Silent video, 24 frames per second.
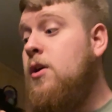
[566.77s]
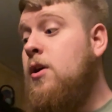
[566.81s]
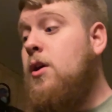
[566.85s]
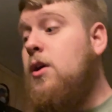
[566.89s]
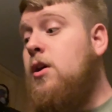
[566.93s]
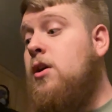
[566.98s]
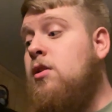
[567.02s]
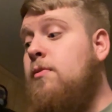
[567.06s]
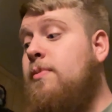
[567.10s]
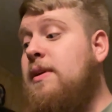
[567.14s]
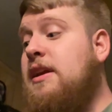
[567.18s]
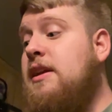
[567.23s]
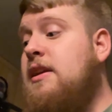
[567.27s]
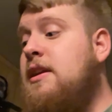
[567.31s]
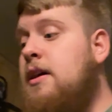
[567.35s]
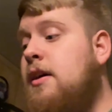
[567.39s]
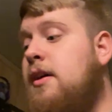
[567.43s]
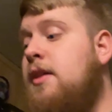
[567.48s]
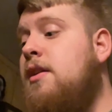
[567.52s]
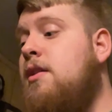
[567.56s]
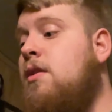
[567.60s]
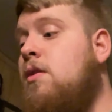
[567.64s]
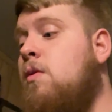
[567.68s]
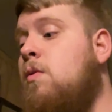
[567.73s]
could be
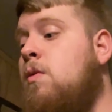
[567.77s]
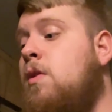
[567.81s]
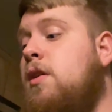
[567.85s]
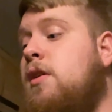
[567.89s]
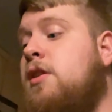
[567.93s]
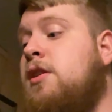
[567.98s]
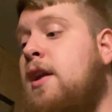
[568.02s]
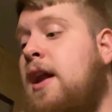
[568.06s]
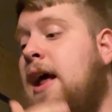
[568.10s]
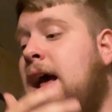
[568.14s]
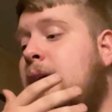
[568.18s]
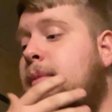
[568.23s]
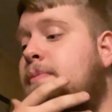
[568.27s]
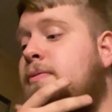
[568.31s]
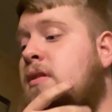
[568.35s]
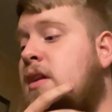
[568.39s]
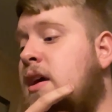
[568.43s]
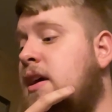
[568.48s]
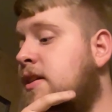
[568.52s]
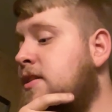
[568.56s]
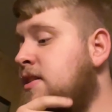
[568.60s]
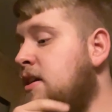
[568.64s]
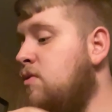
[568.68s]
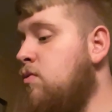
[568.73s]
done or what could happen,
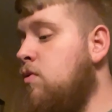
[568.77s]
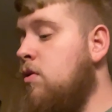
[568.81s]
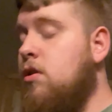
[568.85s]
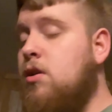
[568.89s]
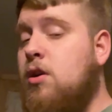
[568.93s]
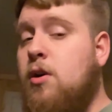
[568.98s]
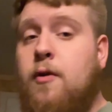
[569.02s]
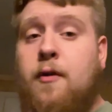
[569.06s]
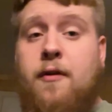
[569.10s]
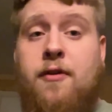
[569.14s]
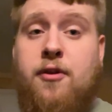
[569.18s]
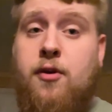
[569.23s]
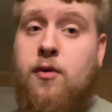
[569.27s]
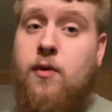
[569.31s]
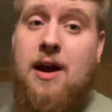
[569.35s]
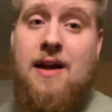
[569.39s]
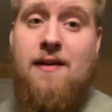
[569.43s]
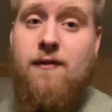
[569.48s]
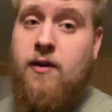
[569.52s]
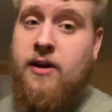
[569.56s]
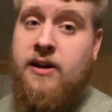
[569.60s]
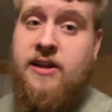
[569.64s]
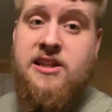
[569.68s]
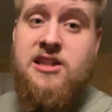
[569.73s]
like I said, we're going through
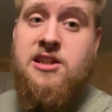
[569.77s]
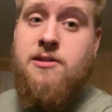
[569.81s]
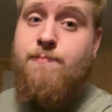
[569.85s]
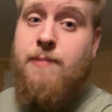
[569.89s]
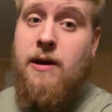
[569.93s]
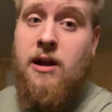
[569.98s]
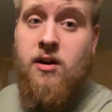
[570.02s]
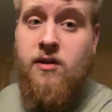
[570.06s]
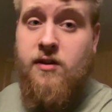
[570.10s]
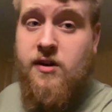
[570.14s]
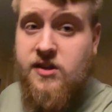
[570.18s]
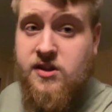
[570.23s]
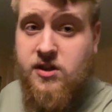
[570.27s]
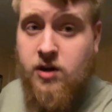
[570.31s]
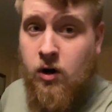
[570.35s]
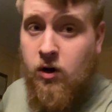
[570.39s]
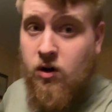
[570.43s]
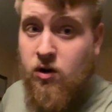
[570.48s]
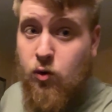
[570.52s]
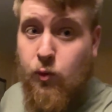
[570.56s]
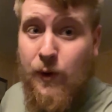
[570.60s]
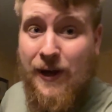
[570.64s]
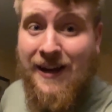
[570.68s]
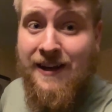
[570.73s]
every spin of the
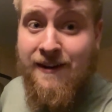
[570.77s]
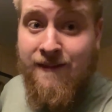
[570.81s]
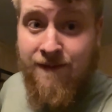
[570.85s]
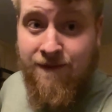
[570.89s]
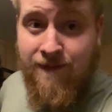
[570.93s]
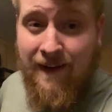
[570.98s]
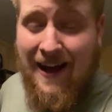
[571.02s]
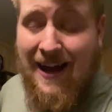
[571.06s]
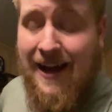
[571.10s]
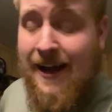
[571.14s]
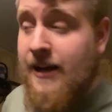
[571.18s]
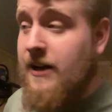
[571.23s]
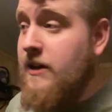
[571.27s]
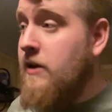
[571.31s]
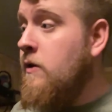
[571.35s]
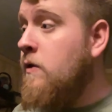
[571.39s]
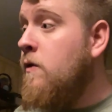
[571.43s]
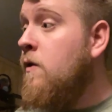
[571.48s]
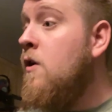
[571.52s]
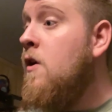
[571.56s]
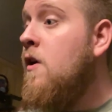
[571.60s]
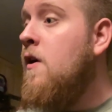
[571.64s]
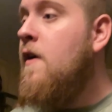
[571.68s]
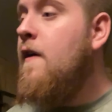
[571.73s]
circle we can find
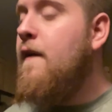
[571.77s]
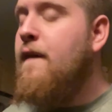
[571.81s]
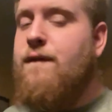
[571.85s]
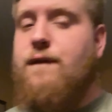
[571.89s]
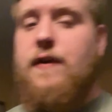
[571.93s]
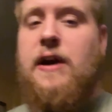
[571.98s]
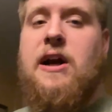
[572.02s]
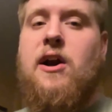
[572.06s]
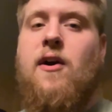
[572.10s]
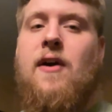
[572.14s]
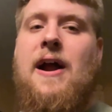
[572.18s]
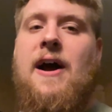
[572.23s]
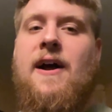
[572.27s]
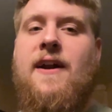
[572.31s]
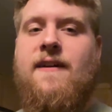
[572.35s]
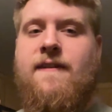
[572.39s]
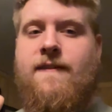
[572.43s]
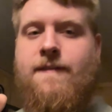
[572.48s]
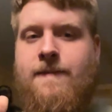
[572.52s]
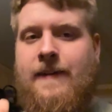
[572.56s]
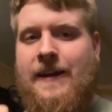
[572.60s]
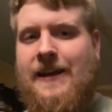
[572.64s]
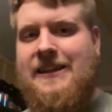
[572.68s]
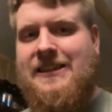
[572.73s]
to figure out to
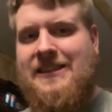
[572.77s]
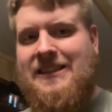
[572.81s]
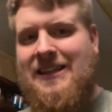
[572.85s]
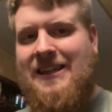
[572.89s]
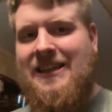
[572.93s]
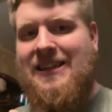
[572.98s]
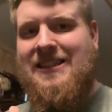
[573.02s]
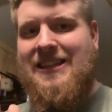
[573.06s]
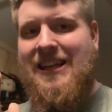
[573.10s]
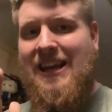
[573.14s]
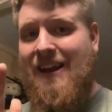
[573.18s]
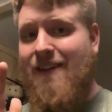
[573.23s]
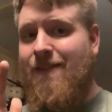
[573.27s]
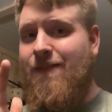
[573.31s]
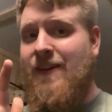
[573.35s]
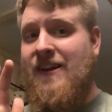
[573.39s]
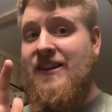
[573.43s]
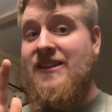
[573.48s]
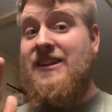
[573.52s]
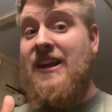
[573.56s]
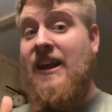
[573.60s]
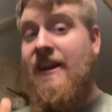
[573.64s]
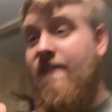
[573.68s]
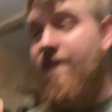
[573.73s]
fix this, if
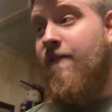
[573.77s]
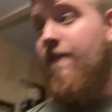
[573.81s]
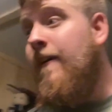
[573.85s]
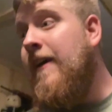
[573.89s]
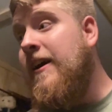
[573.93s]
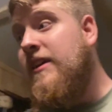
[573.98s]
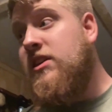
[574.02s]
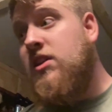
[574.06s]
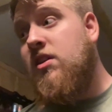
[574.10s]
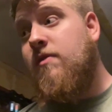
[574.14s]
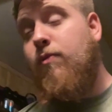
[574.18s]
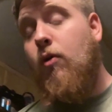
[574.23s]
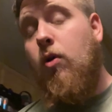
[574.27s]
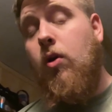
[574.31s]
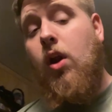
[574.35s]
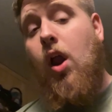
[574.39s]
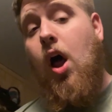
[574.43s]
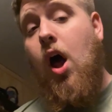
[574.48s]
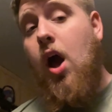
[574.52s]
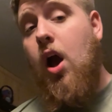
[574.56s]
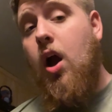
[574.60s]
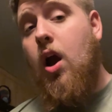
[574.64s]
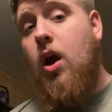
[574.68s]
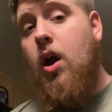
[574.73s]
it's a fixable
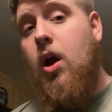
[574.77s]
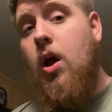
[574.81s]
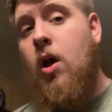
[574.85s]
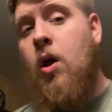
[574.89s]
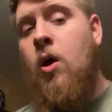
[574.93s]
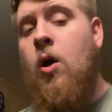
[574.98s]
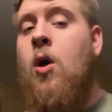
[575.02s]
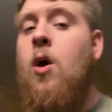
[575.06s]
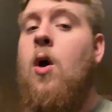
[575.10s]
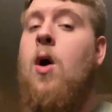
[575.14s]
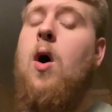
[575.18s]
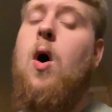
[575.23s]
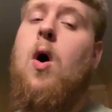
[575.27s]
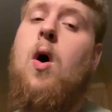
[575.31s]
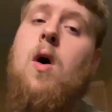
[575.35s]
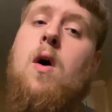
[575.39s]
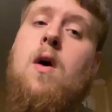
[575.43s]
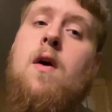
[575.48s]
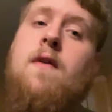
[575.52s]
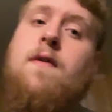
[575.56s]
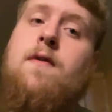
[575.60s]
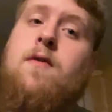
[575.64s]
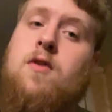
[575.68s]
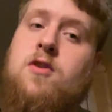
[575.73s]
lock
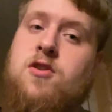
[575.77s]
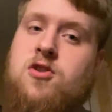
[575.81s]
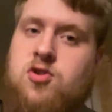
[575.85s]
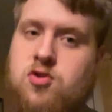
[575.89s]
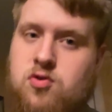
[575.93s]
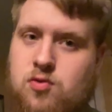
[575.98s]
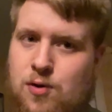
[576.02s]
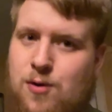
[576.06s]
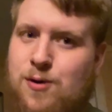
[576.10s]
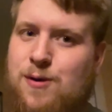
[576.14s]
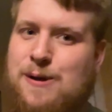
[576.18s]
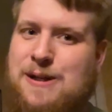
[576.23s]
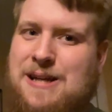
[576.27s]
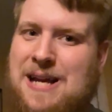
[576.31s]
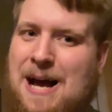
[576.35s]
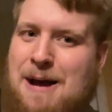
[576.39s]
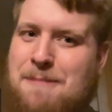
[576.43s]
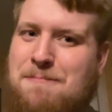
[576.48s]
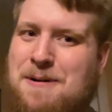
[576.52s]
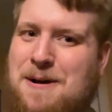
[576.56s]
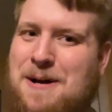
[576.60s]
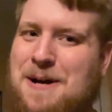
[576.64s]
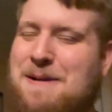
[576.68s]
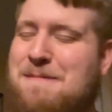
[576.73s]
or for screw
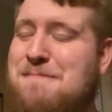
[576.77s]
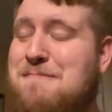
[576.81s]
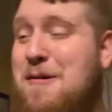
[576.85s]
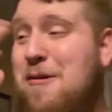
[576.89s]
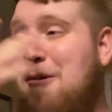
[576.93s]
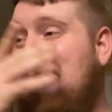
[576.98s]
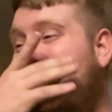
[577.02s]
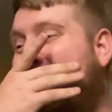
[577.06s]
type of motor